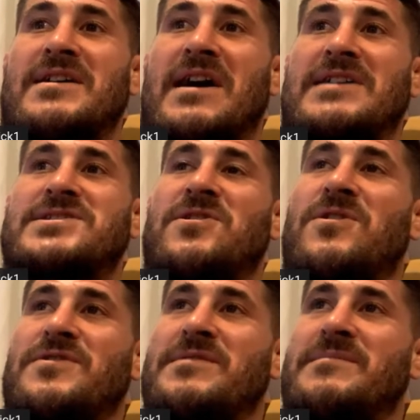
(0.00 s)
I
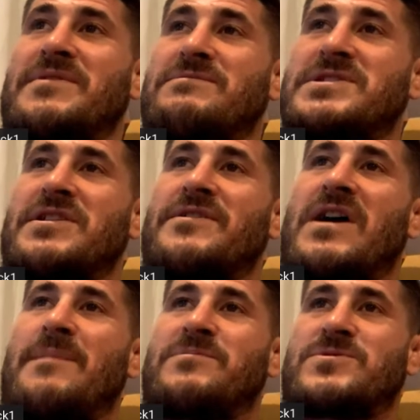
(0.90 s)
saw them. There was another
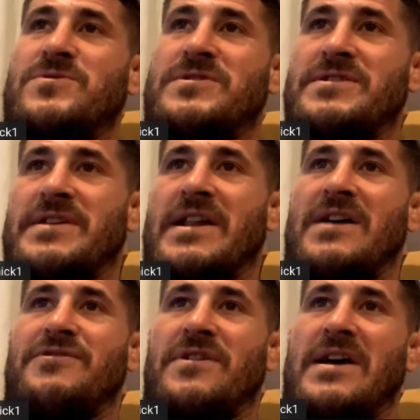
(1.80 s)
opportunity that I
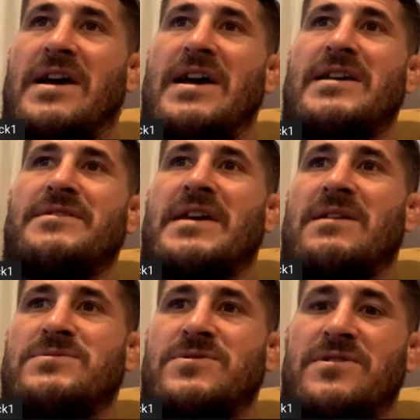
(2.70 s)
thought I had, that I
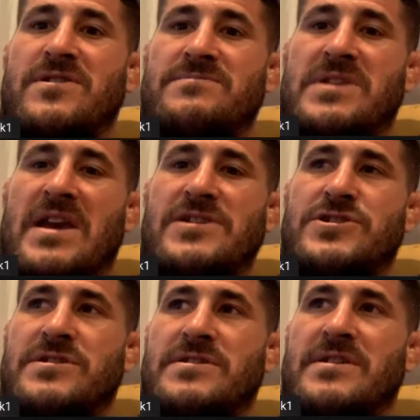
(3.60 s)
was going to come to
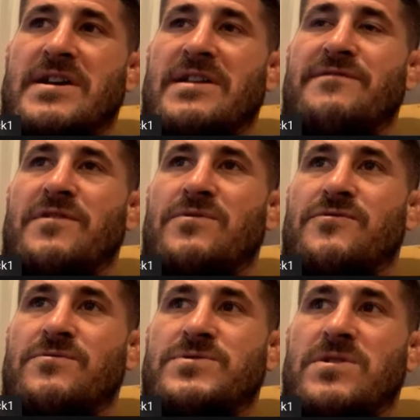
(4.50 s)
Asia, and it kind of fell
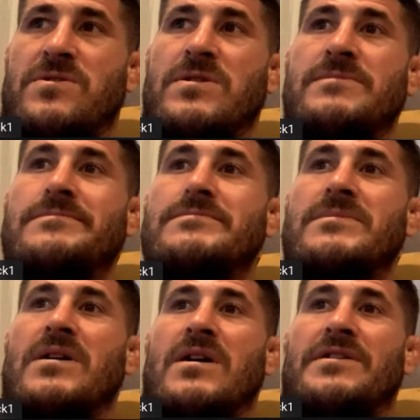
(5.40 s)
through. So
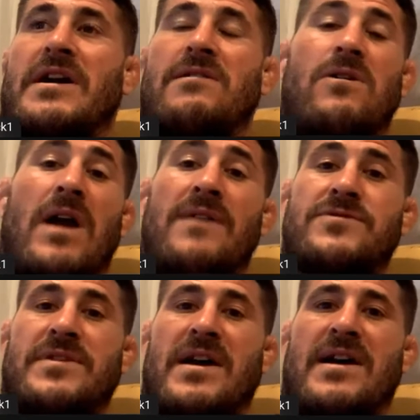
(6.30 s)
not long
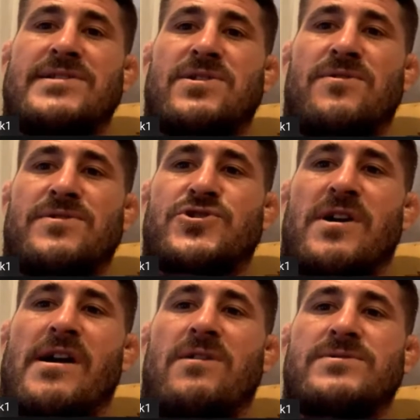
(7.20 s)
after that, I saw the
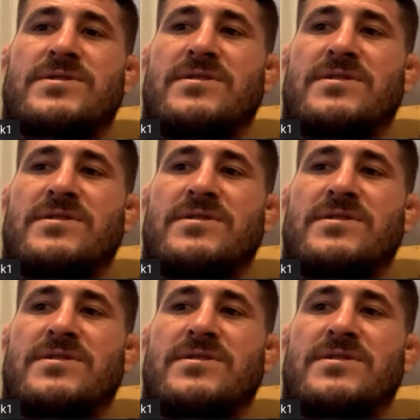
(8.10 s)
tryouts